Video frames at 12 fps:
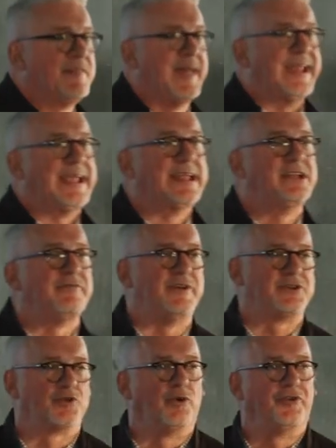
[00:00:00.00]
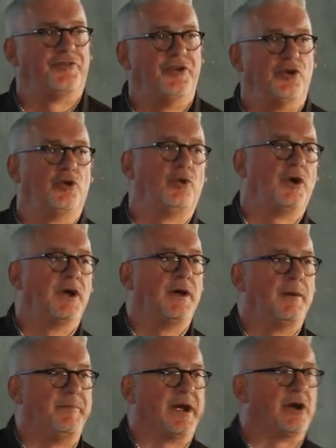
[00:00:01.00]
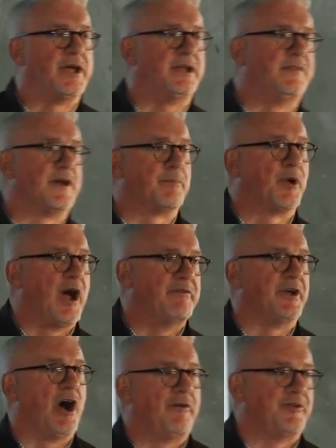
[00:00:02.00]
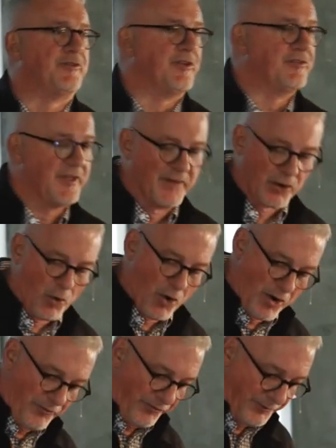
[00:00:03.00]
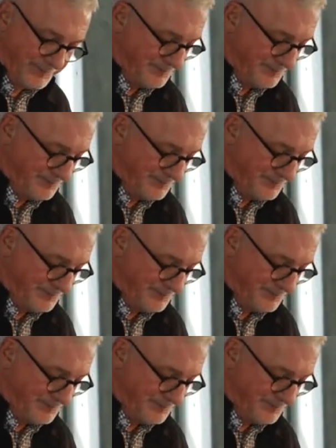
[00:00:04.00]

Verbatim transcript: than individuals do buried in their private offices in the corners.